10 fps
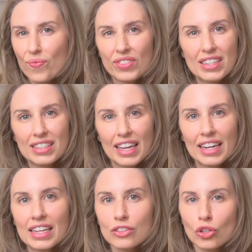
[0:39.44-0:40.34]
the skin
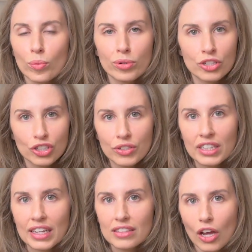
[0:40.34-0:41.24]
is not
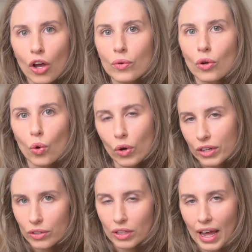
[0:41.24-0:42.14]
producing its own
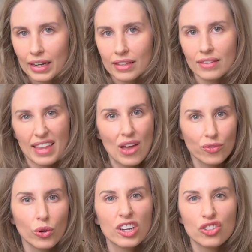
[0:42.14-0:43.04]
oil and
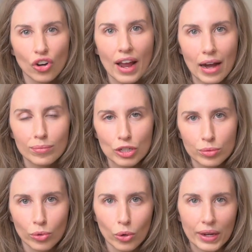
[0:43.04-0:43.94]
therefore can dry out much
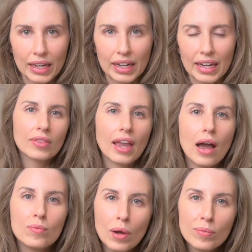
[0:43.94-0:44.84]
more quickly.
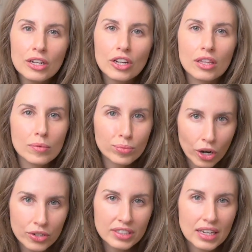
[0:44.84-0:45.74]
And when we look at the
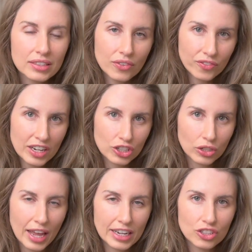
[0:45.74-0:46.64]
process of facial
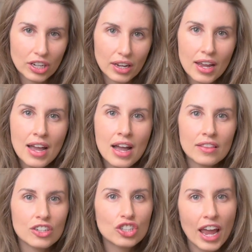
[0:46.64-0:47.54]
aging,
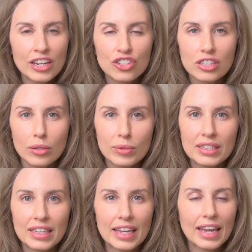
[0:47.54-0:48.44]
the changes that we
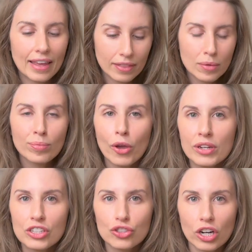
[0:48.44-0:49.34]
see in the
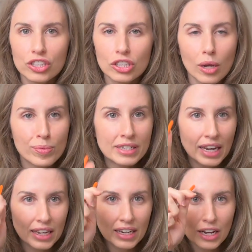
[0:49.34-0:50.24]
bony structure,
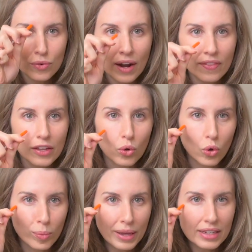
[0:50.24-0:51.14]
particularly around the
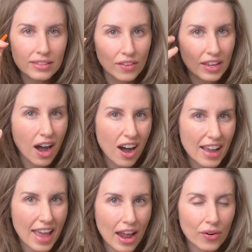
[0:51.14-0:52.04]
orbit, so the
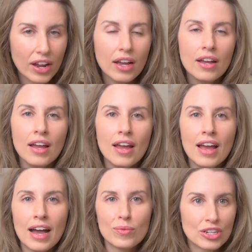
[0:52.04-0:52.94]
eye area,
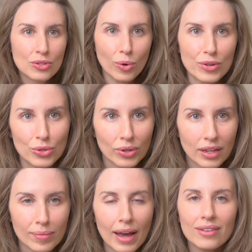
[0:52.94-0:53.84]
which is what we're
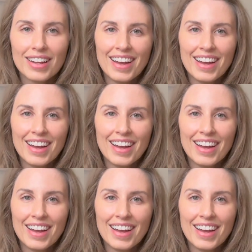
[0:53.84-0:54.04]
talking about,